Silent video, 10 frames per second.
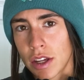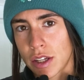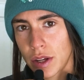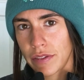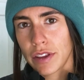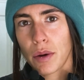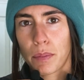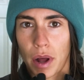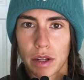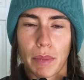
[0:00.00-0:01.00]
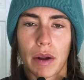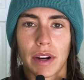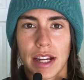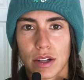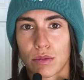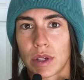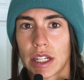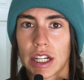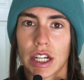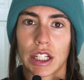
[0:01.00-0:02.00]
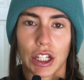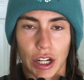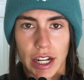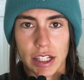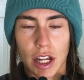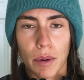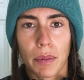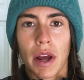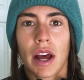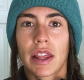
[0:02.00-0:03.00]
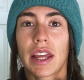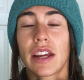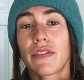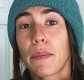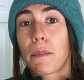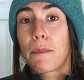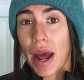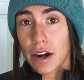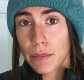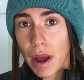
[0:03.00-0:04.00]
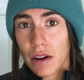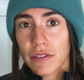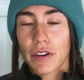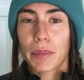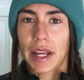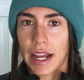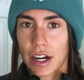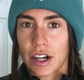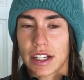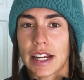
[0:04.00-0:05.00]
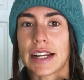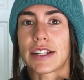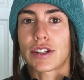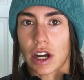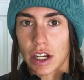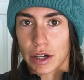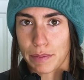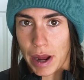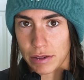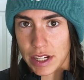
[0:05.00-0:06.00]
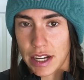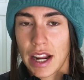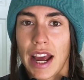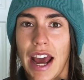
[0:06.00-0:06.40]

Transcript: So even though Bald Mountain has a really good learning slope, the even better mountain for beginners is Dollar Mountain.